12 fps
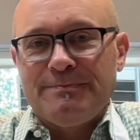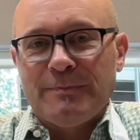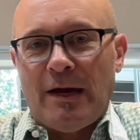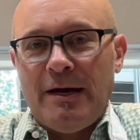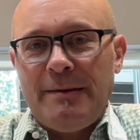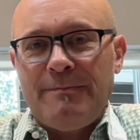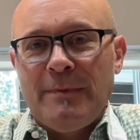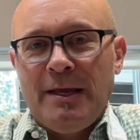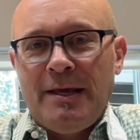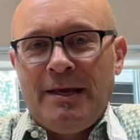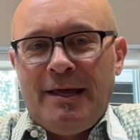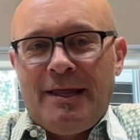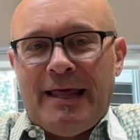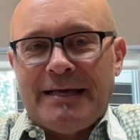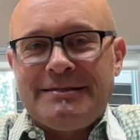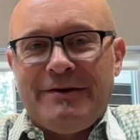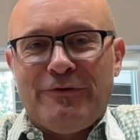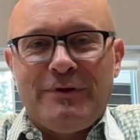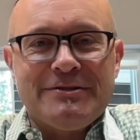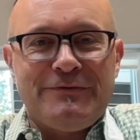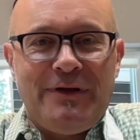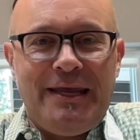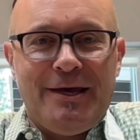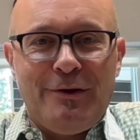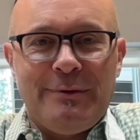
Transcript: All right, that's it for this video.